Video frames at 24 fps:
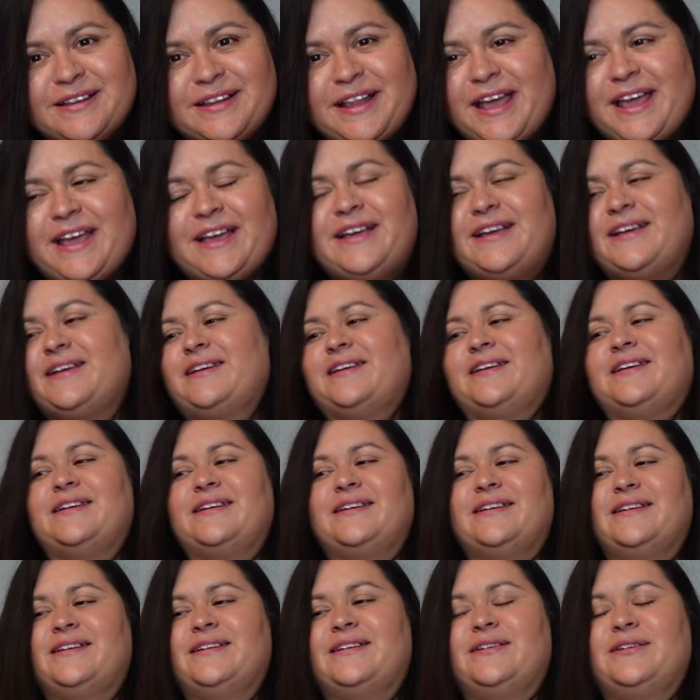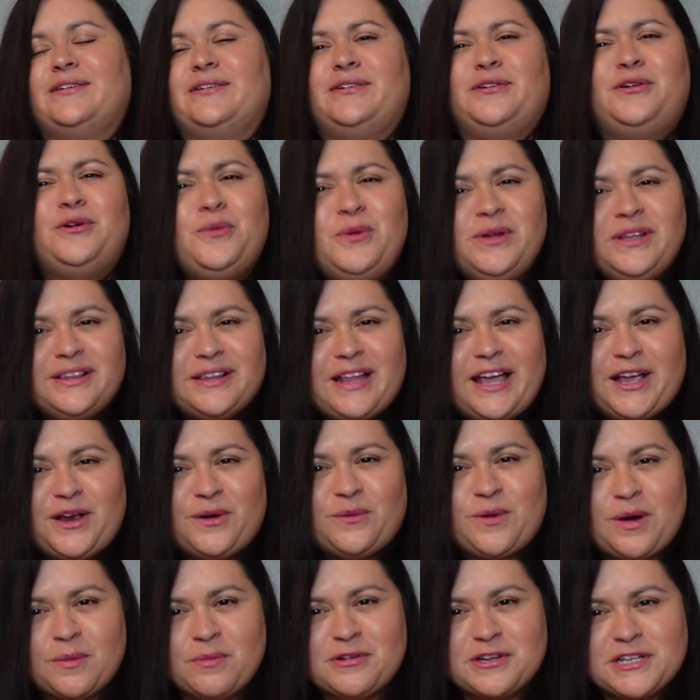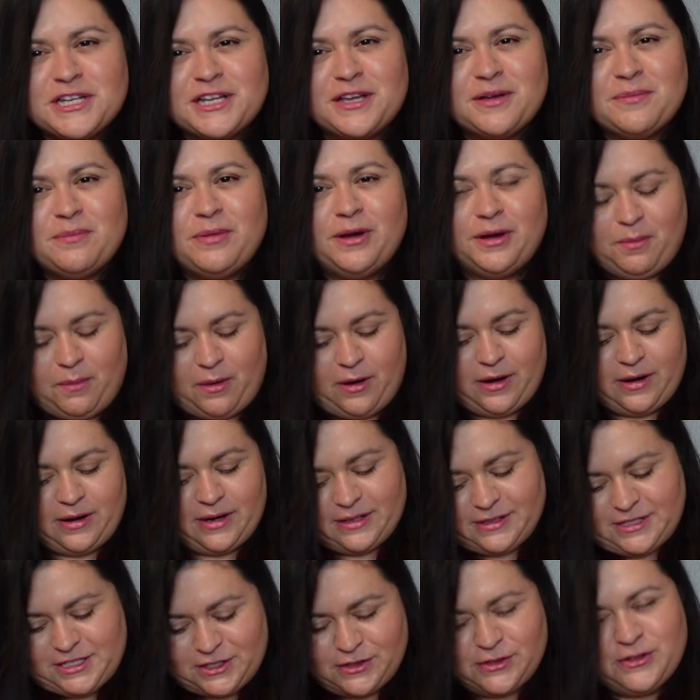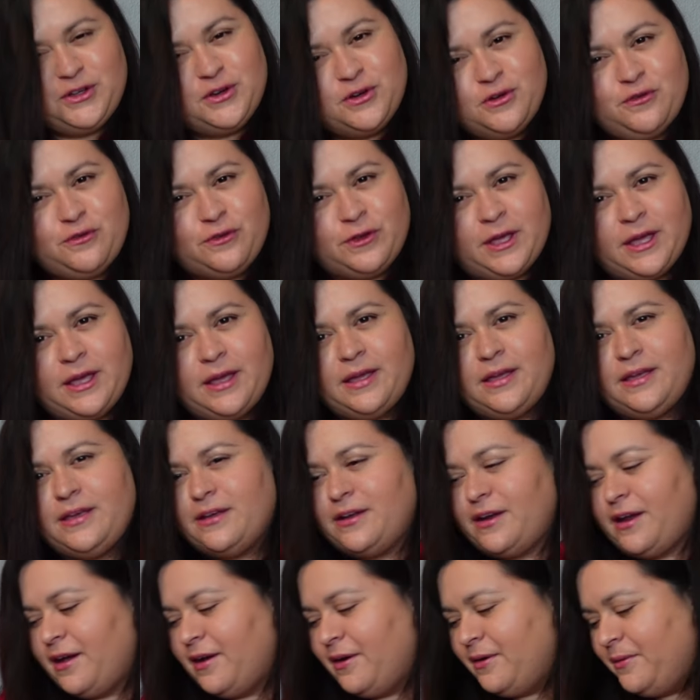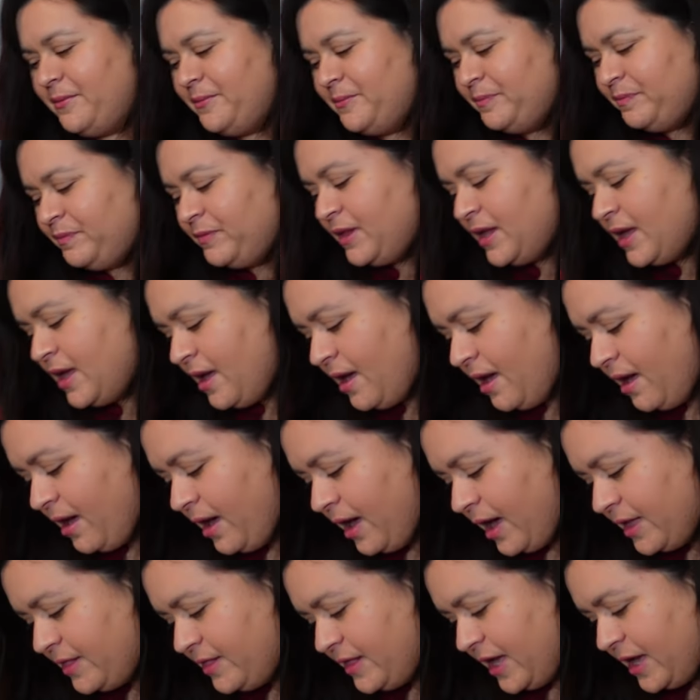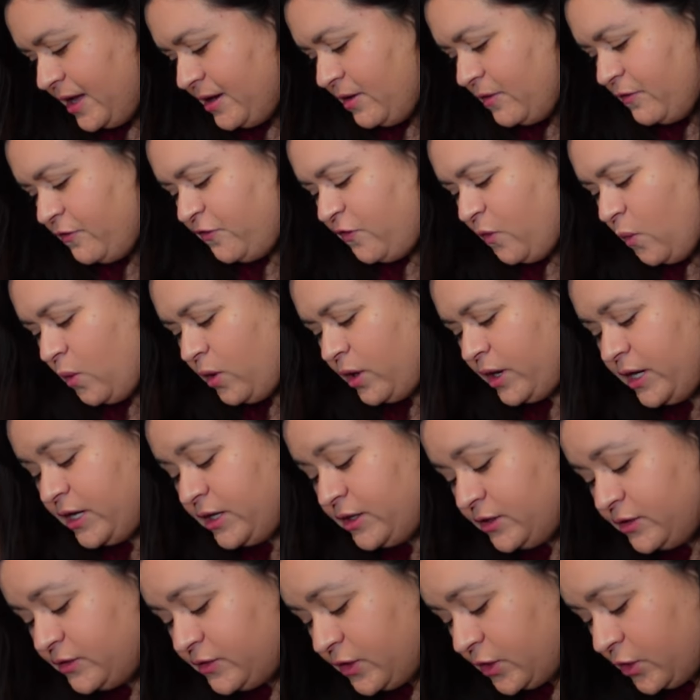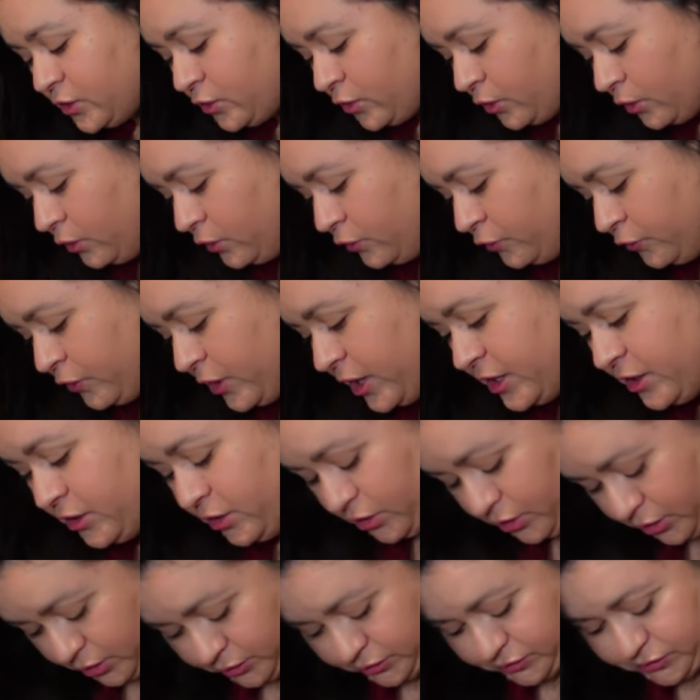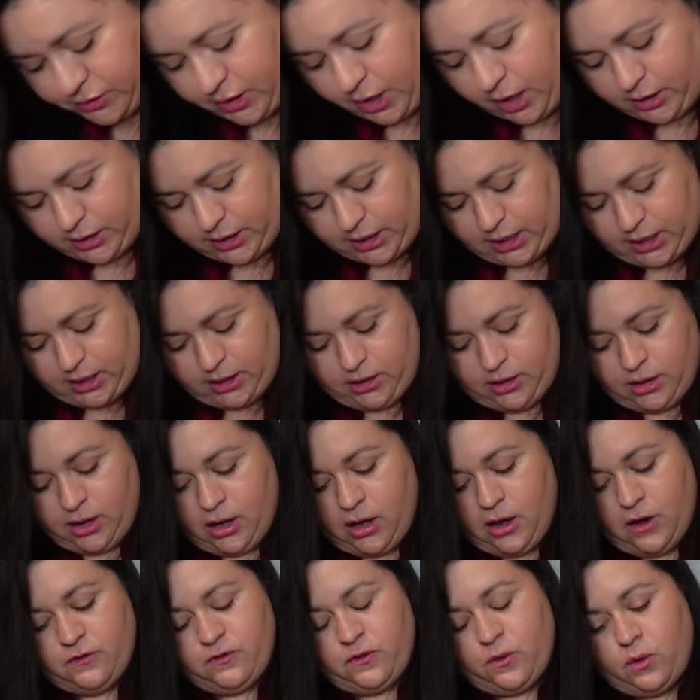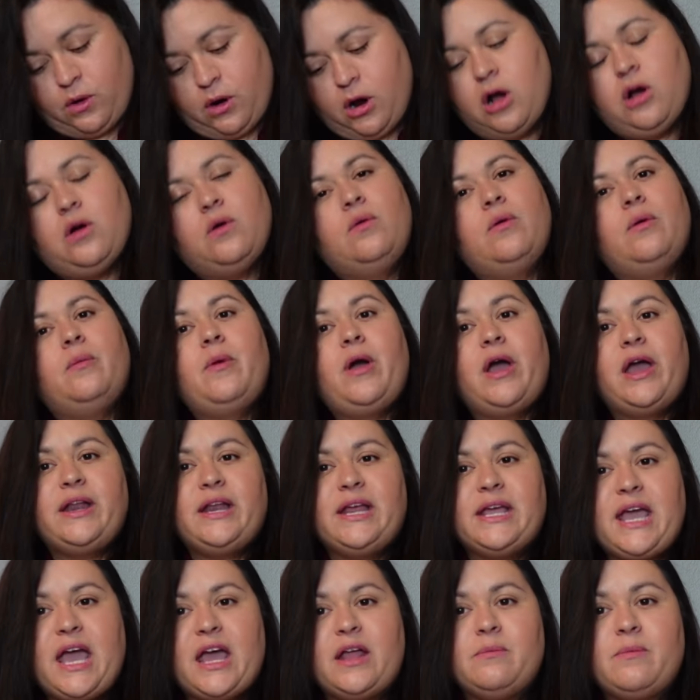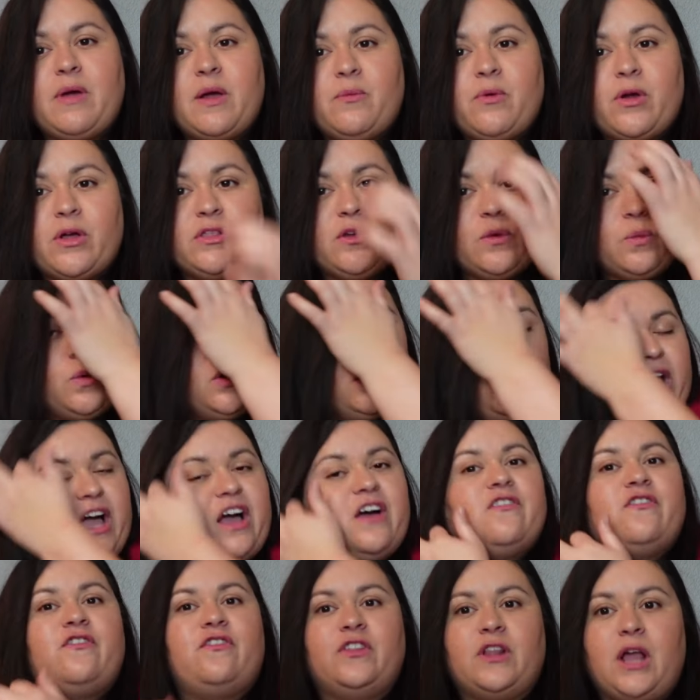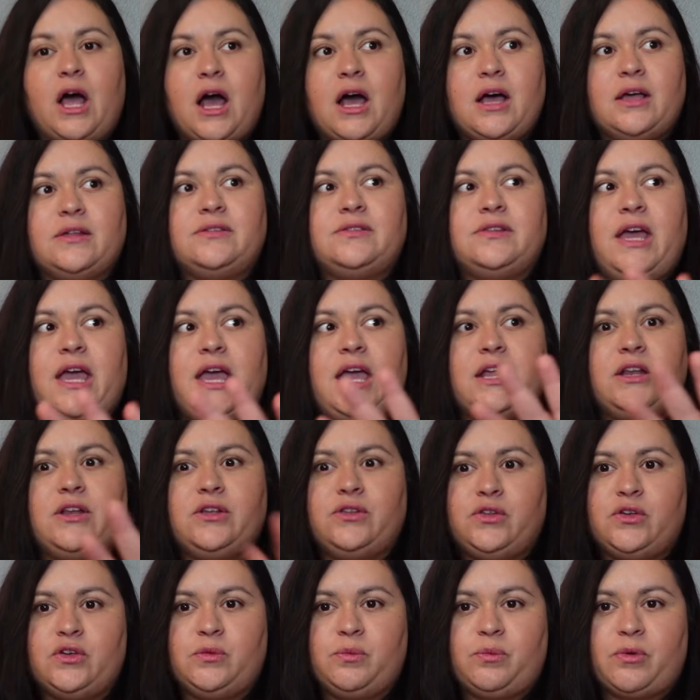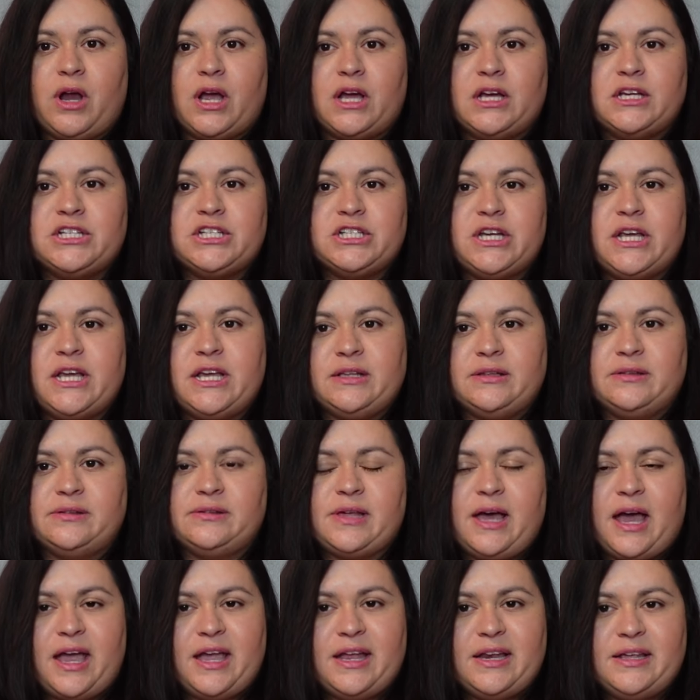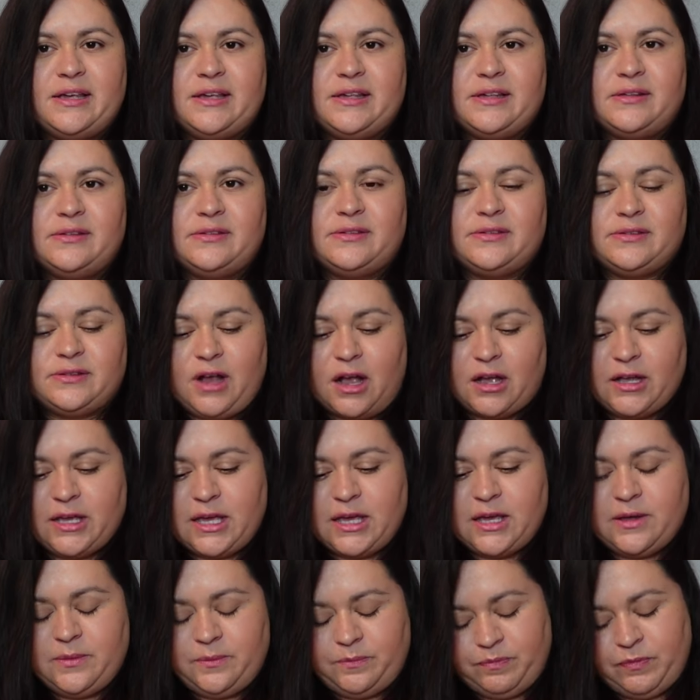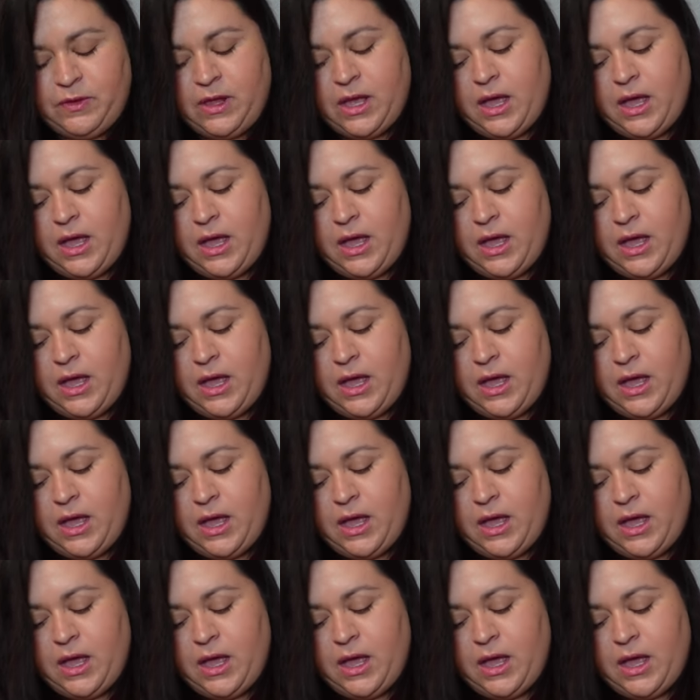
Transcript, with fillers: Like, who wouldn't like a rubber chicken bookmark? It's just goofy, you know? And then for his girlfriend, her stocking, for, oh, and again, my brother will have floss and a toothbrush inside his stocking.